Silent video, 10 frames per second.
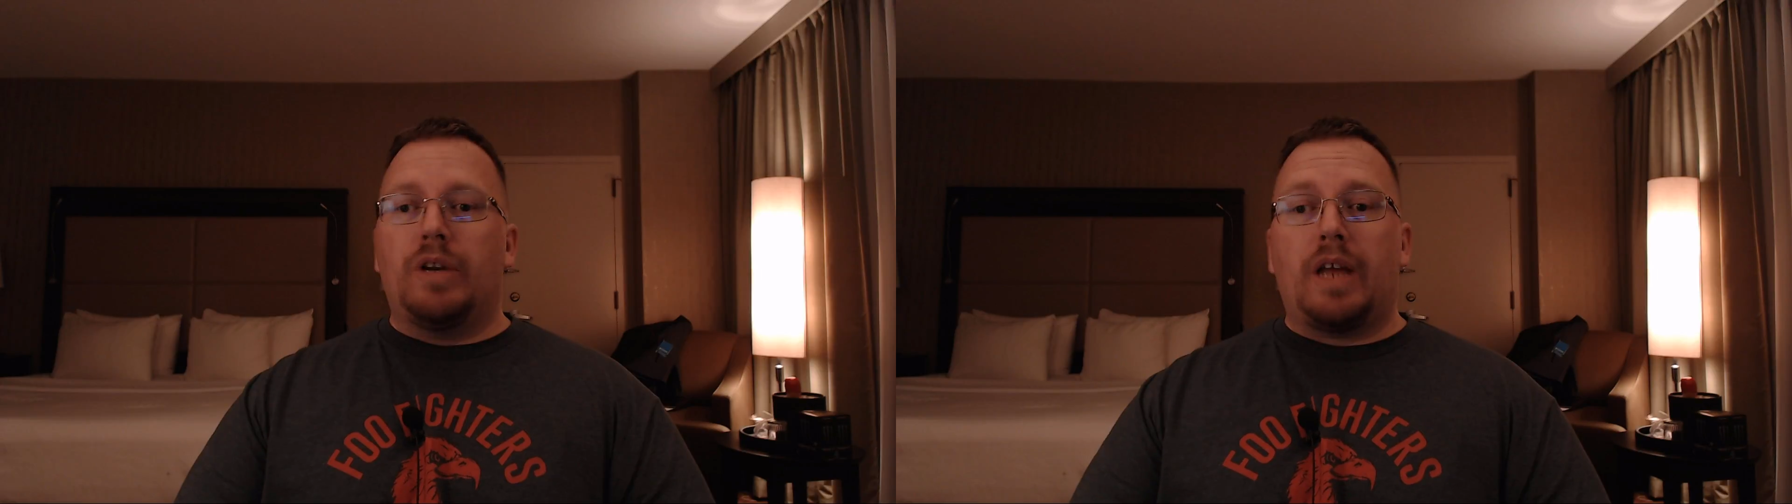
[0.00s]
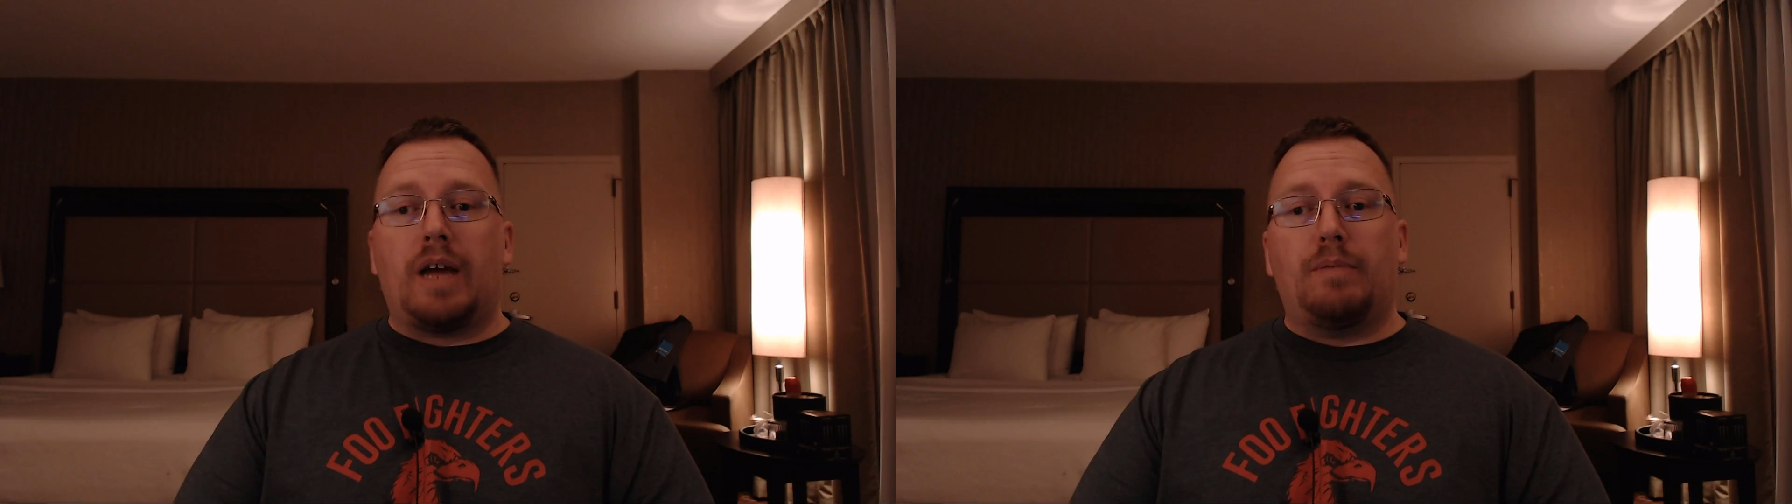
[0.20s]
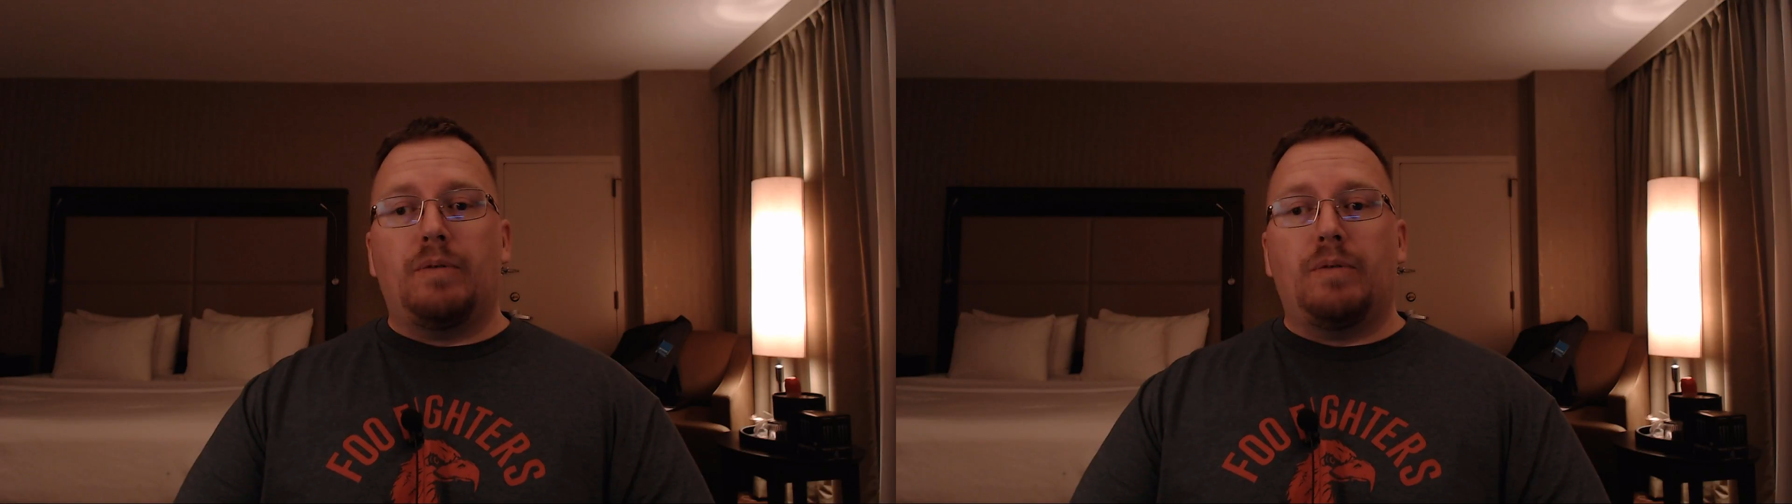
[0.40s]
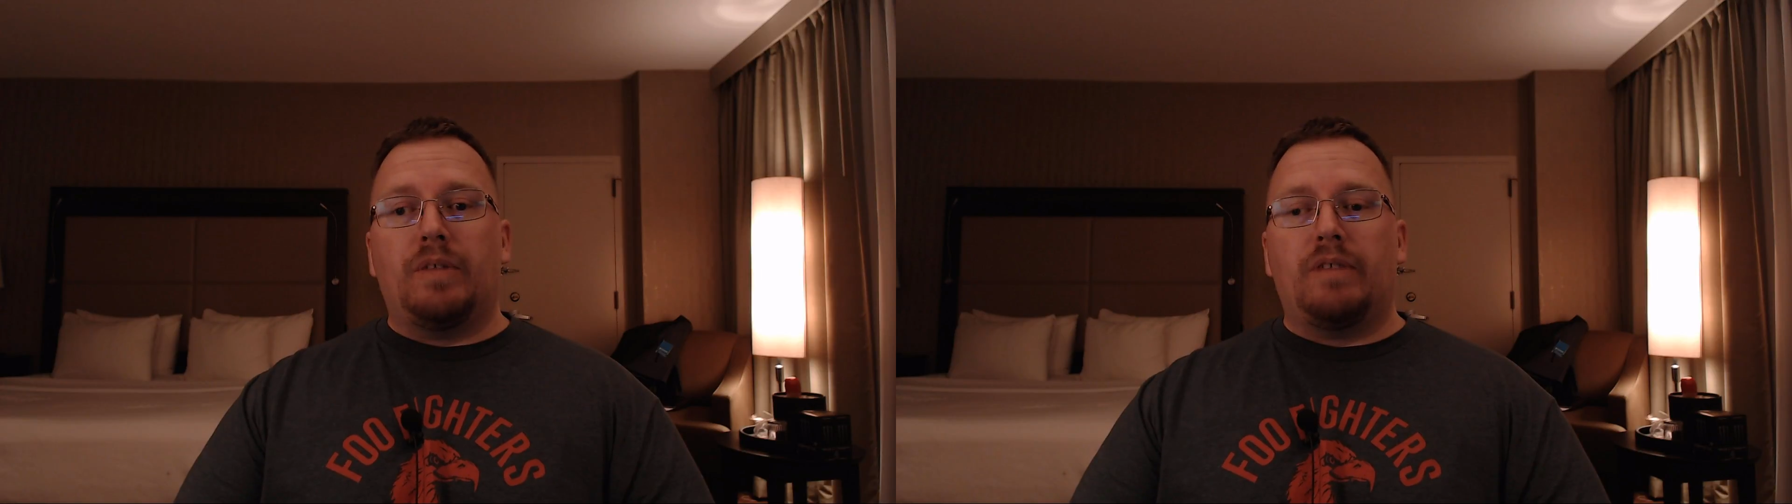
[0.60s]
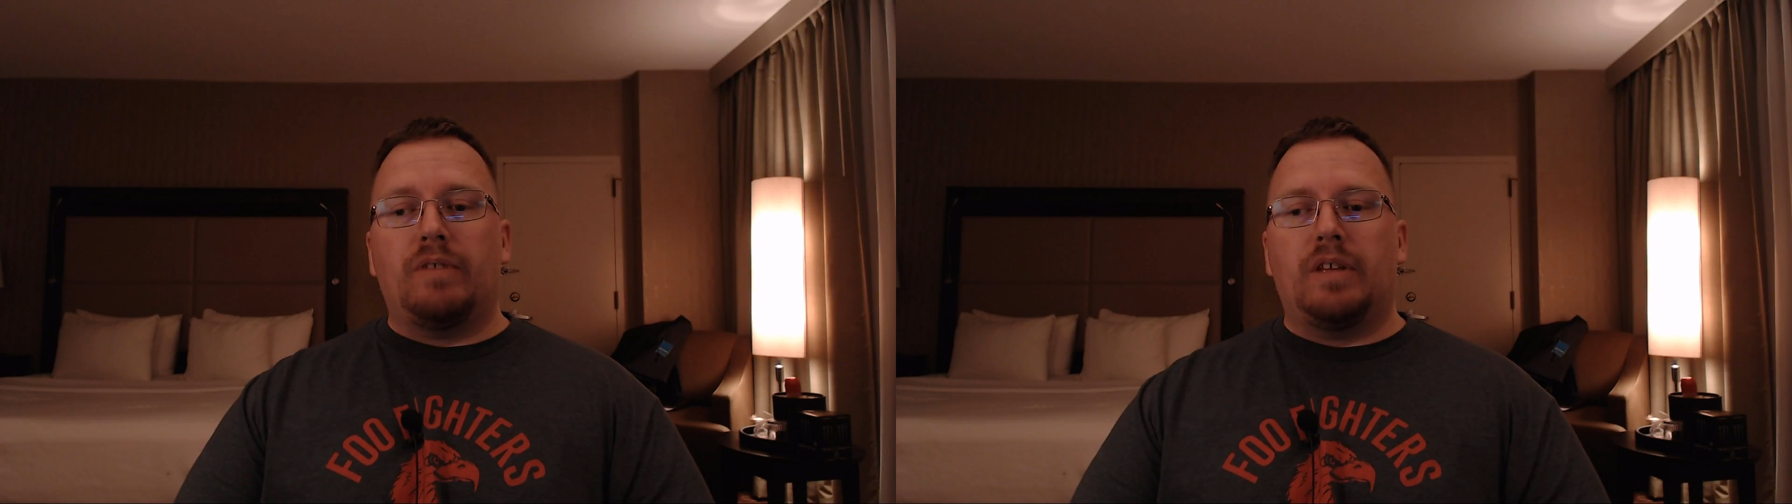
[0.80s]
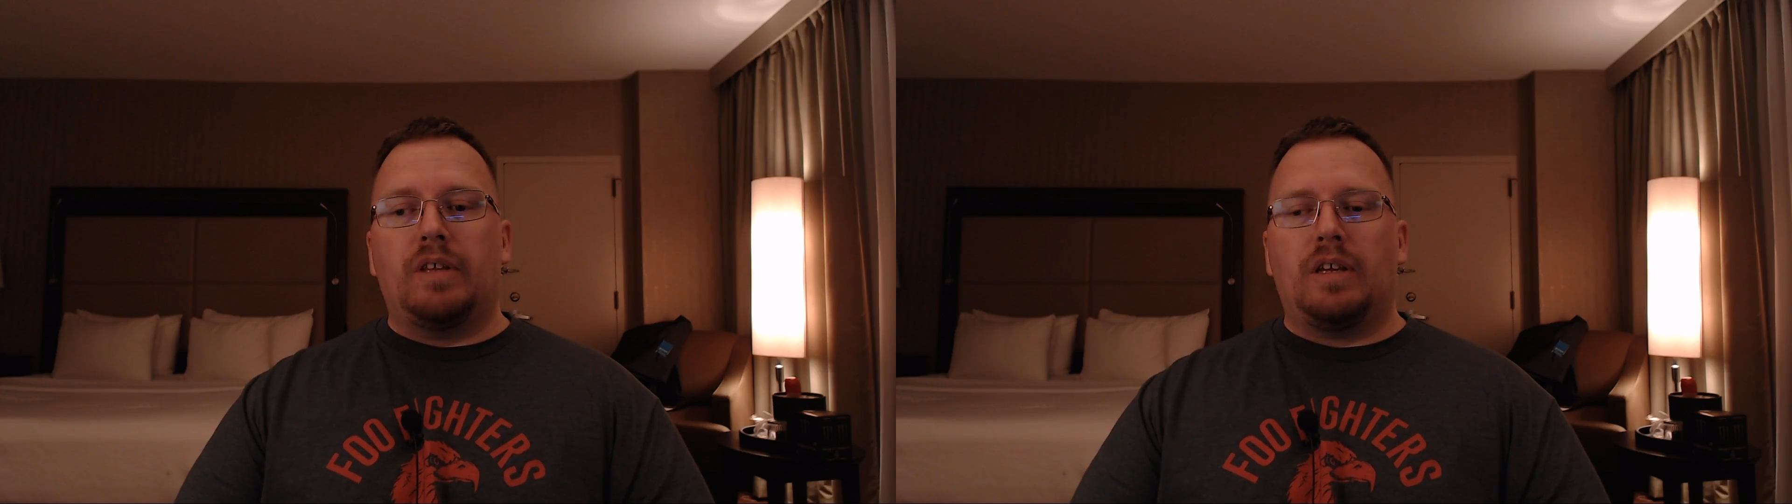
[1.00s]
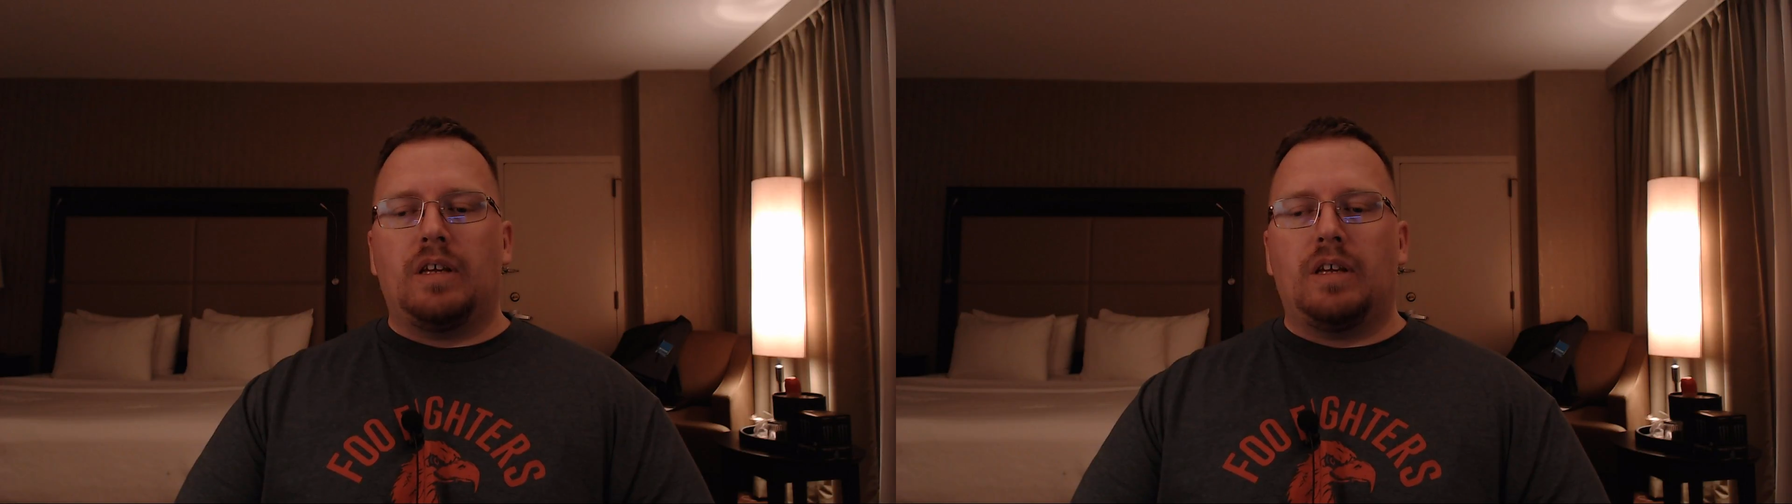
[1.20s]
happy with everything,